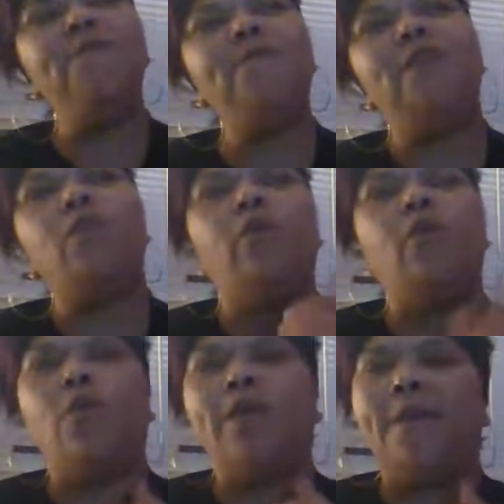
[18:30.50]
feeling
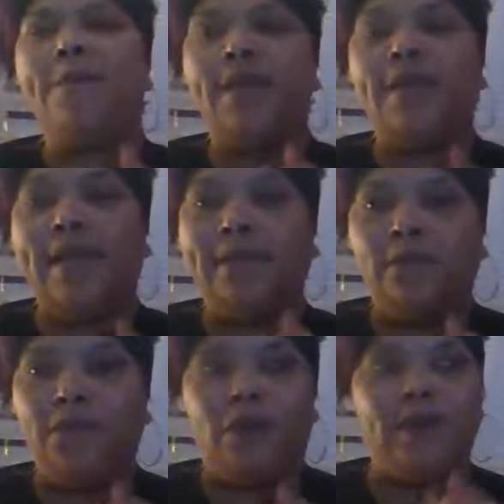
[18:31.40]
what I'm being led
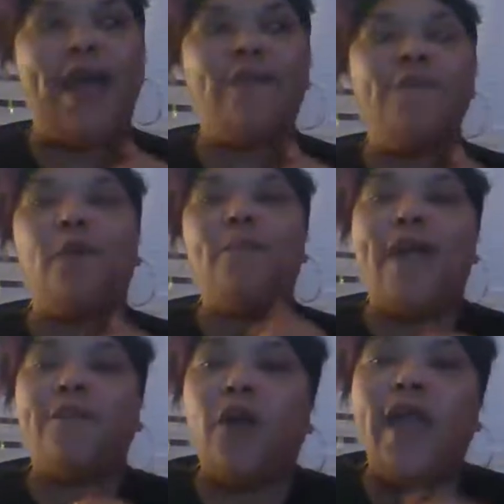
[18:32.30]
to feel, and I feel
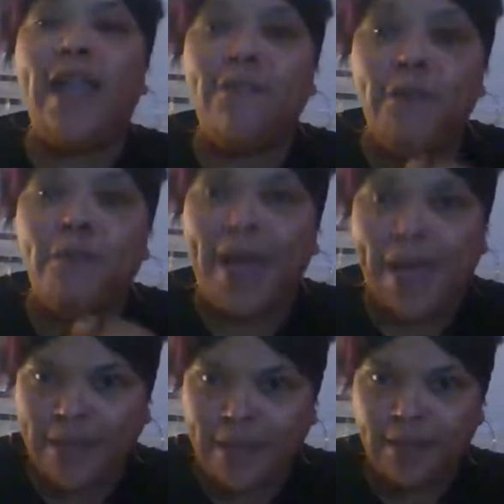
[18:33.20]
bad for
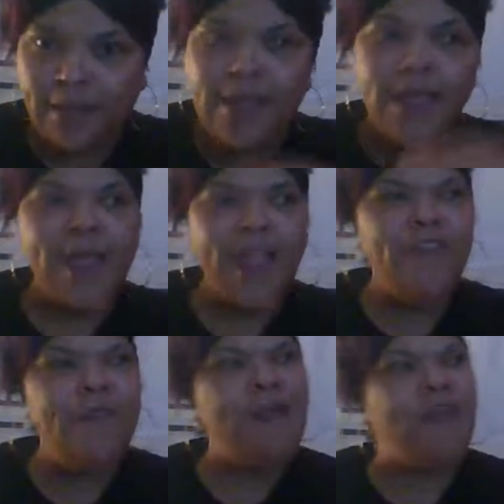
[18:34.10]
everybody.
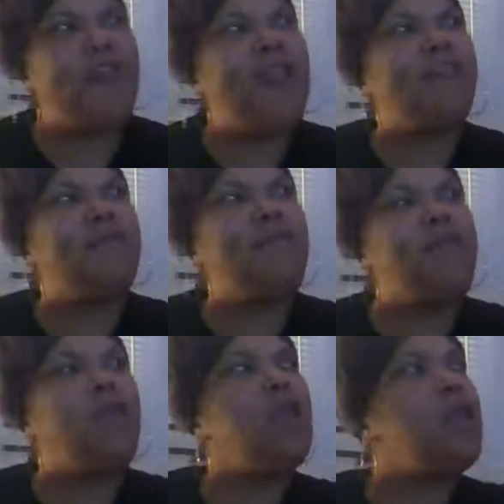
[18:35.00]
Every mother that have to
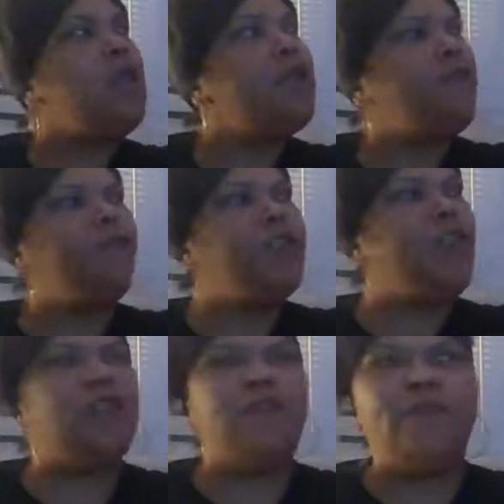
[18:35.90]
be, their
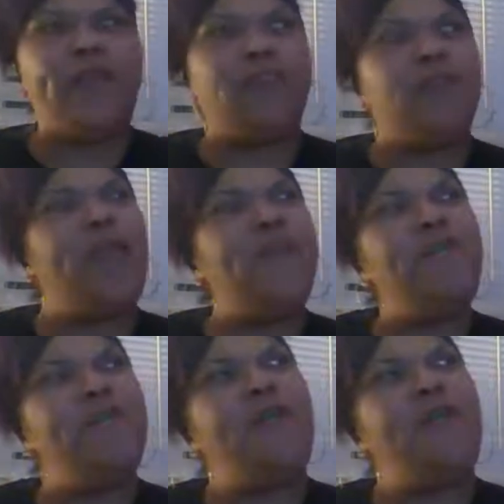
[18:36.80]
son is a victim. Every mother